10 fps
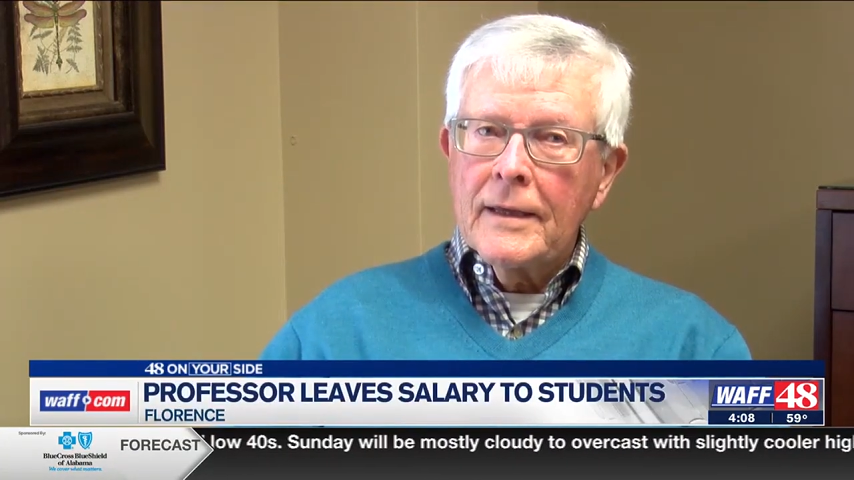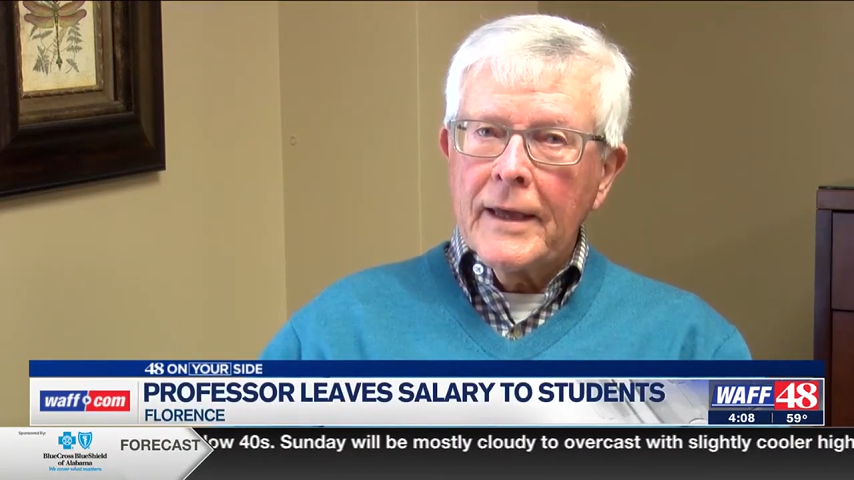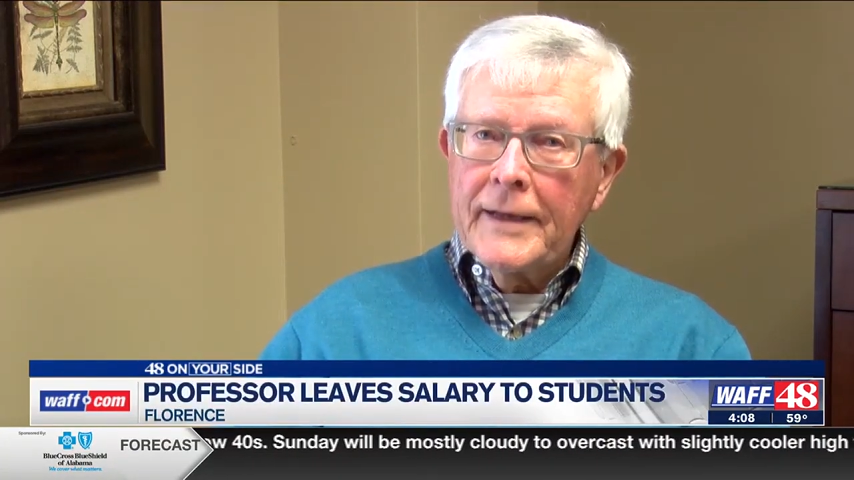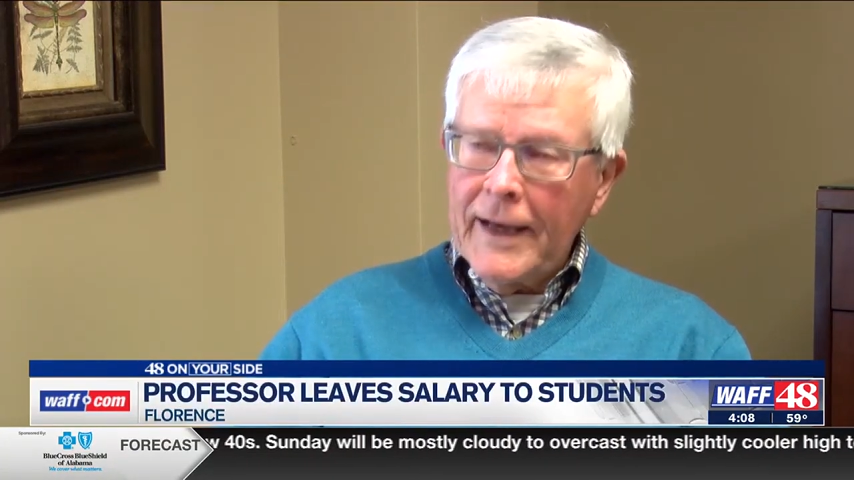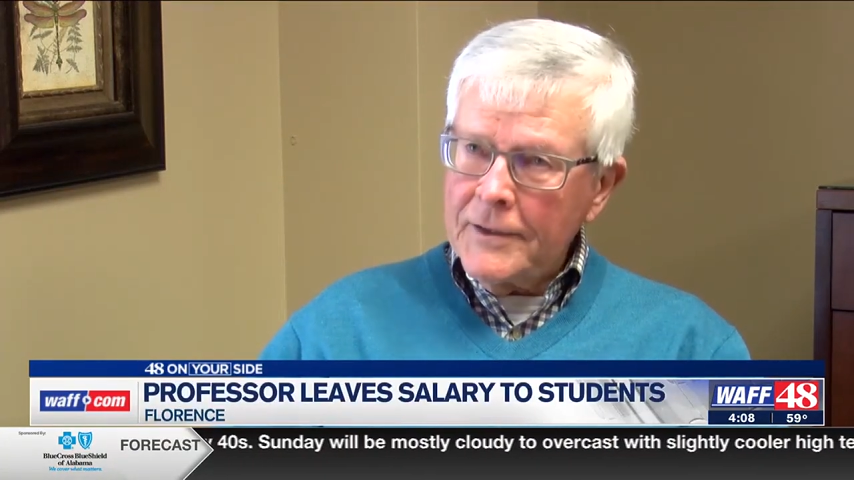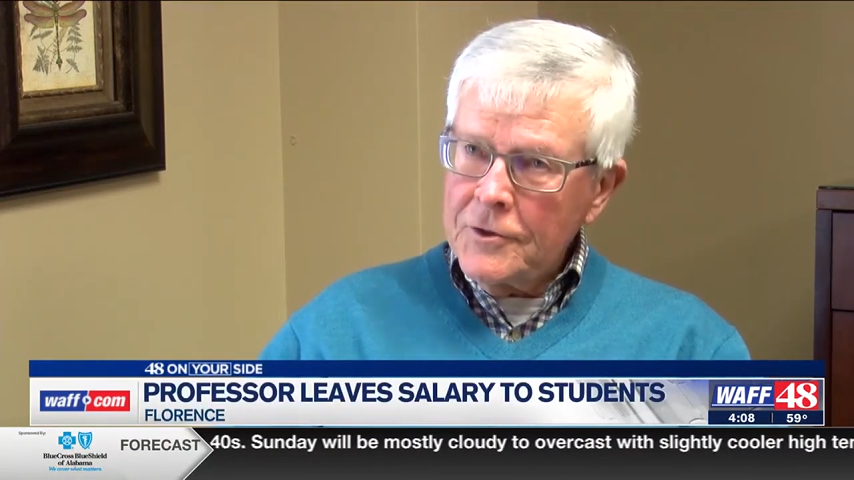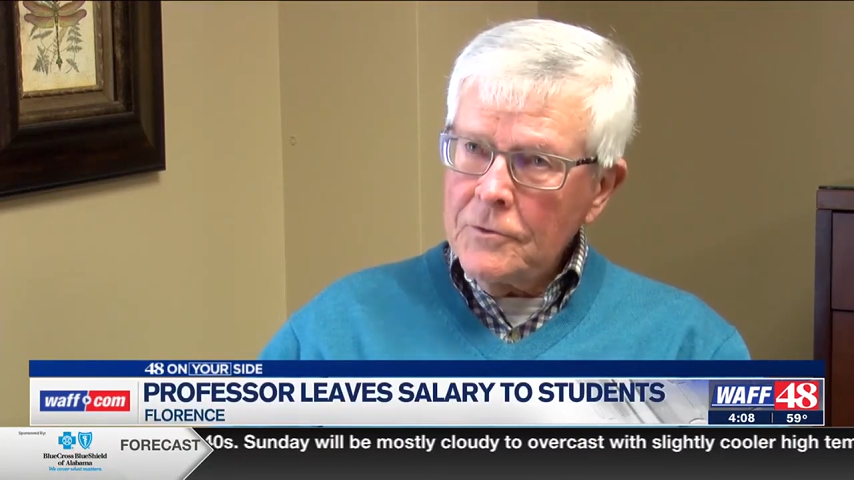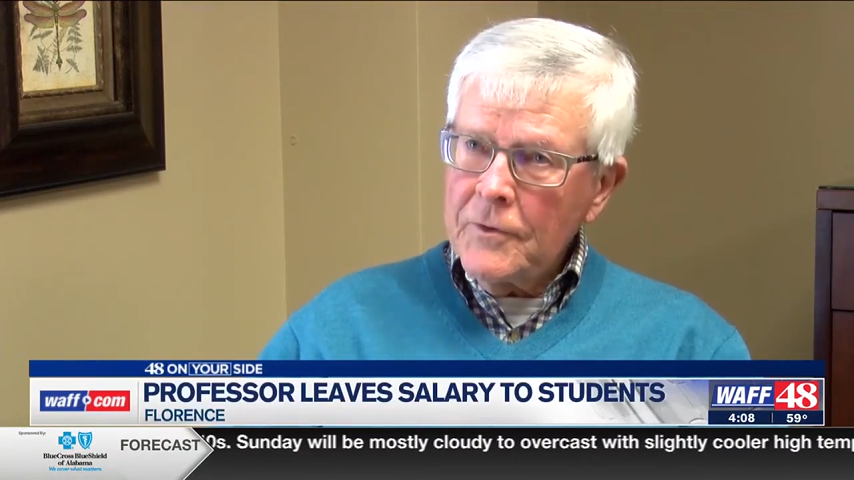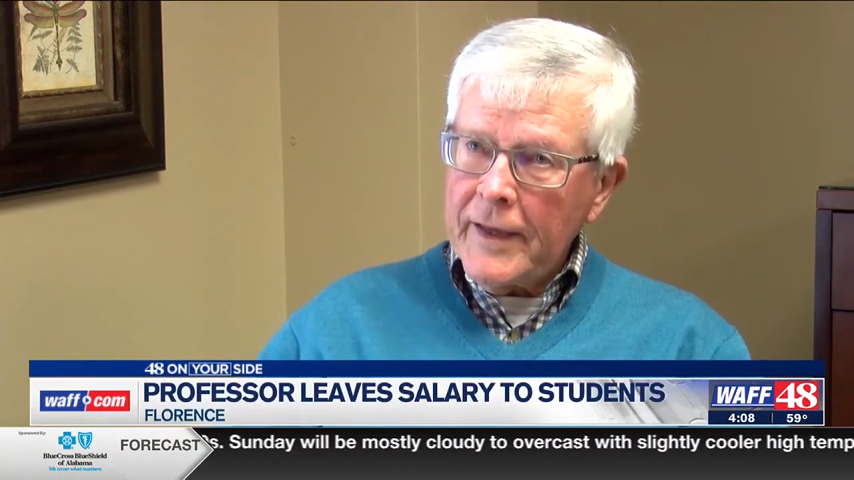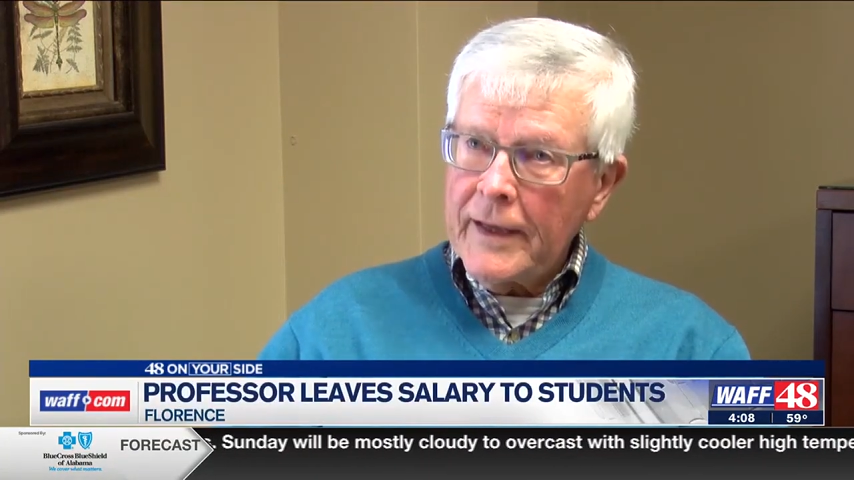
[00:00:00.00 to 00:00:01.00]
and I
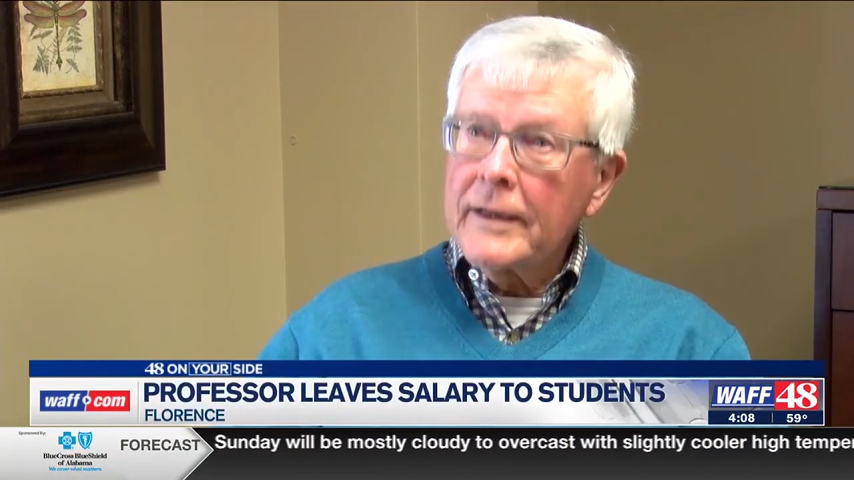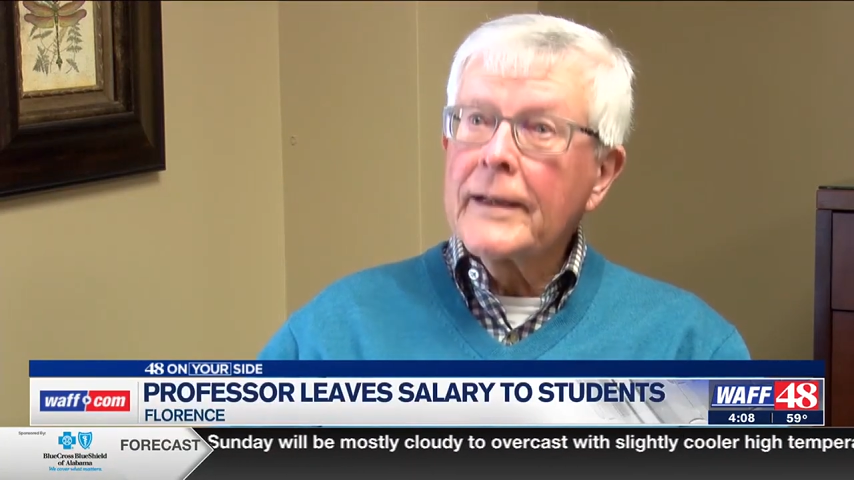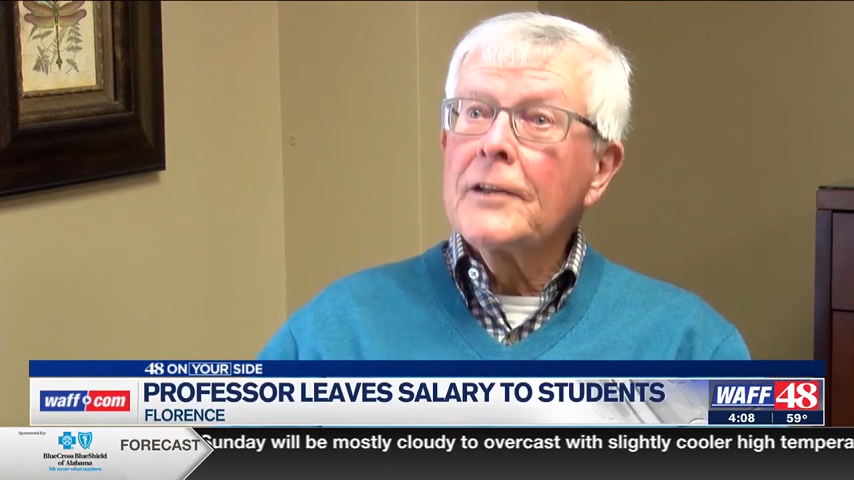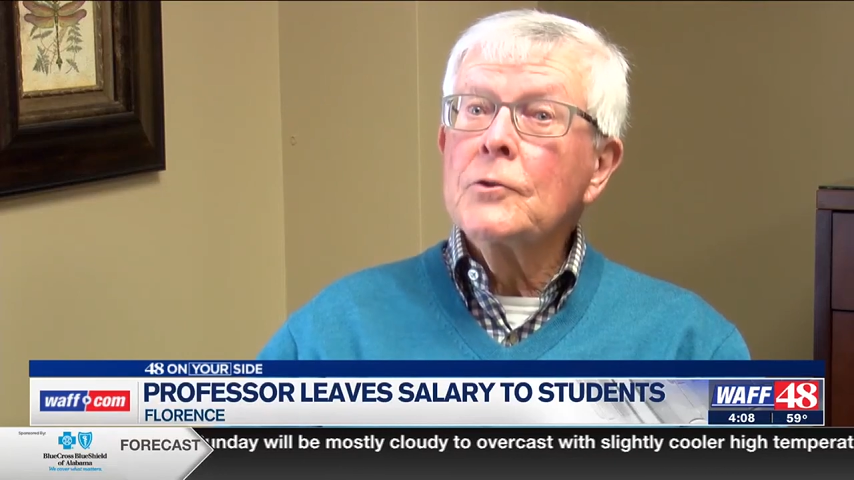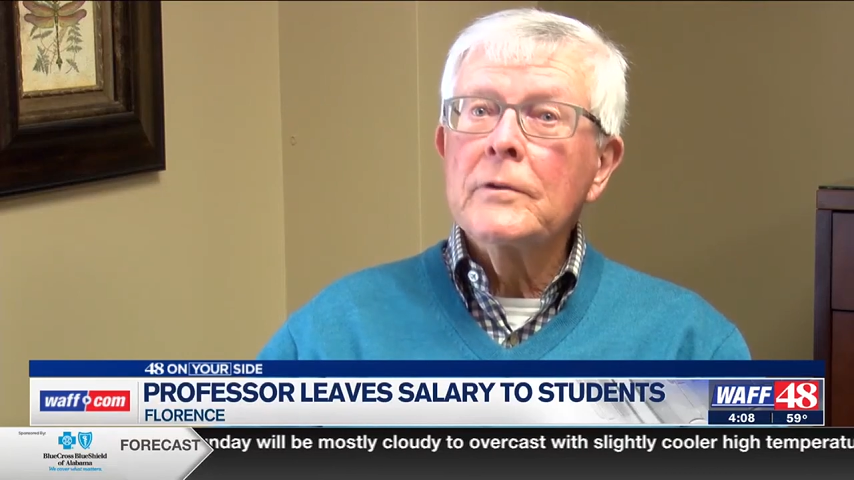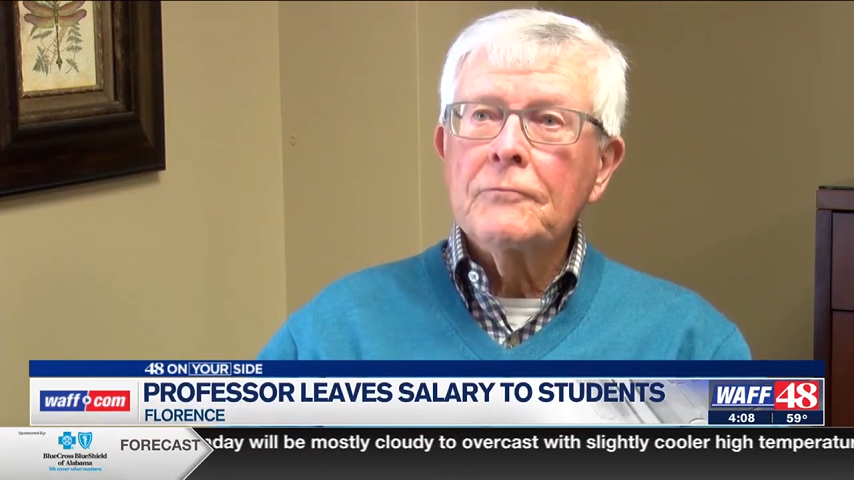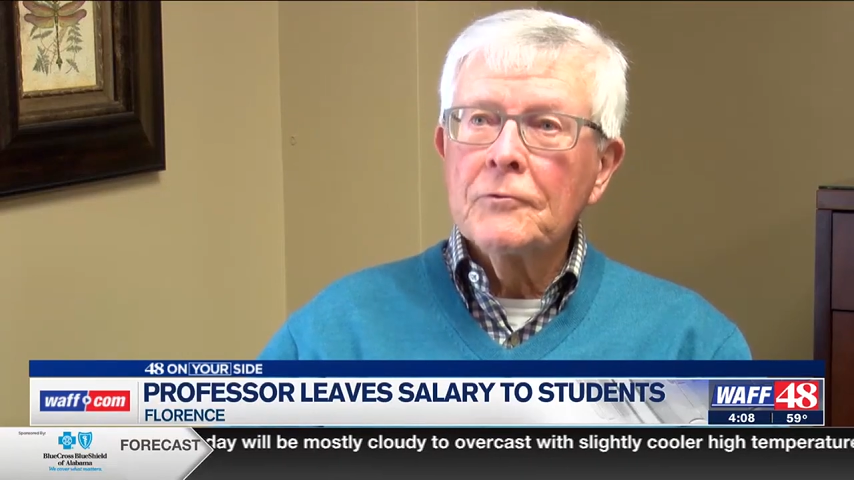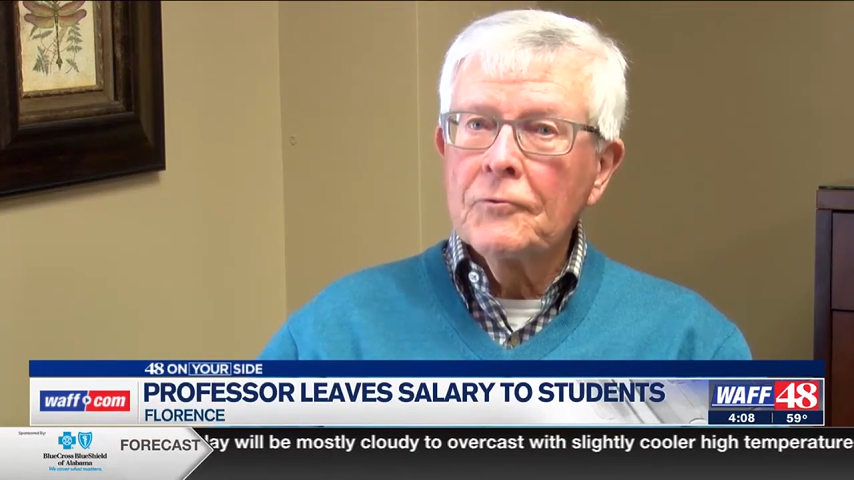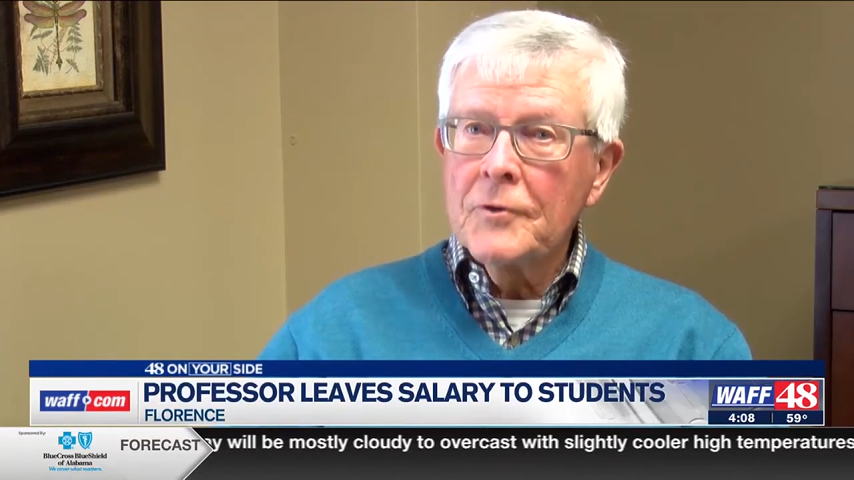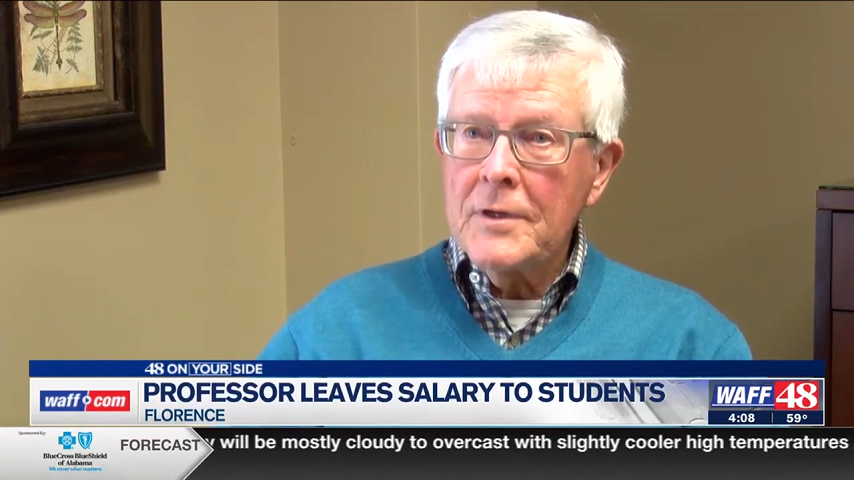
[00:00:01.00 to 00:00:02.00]
do that, and I do it
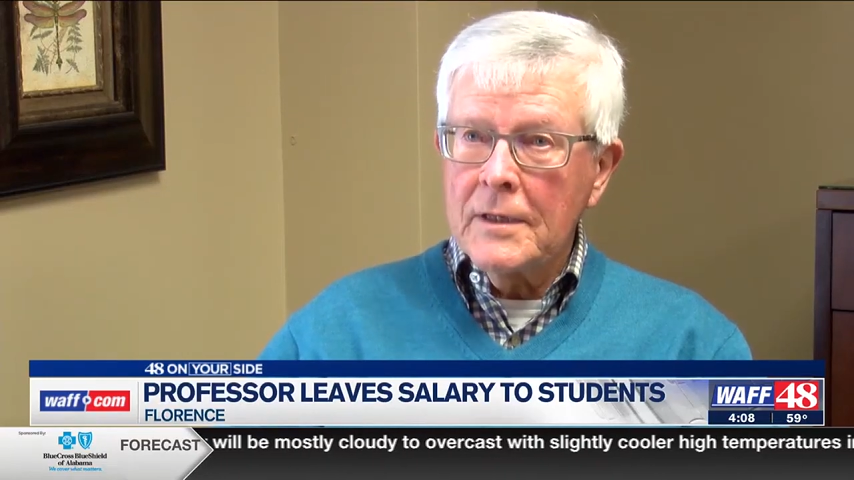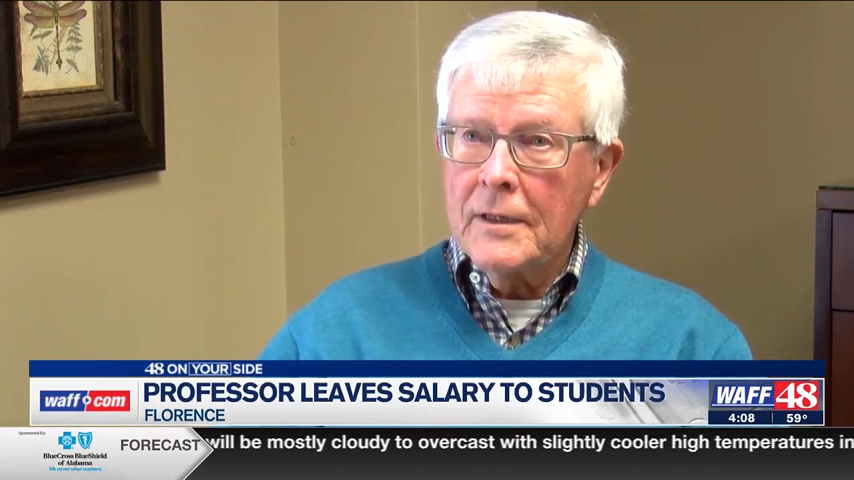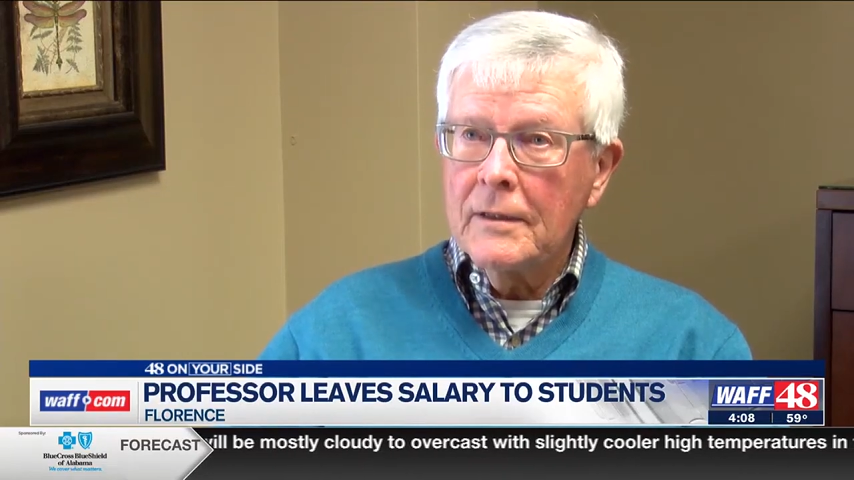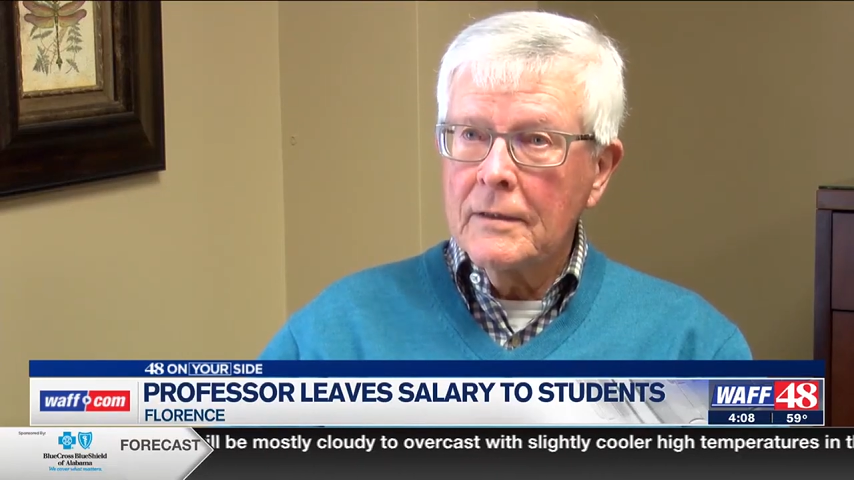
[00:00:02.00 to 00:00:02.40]
for free?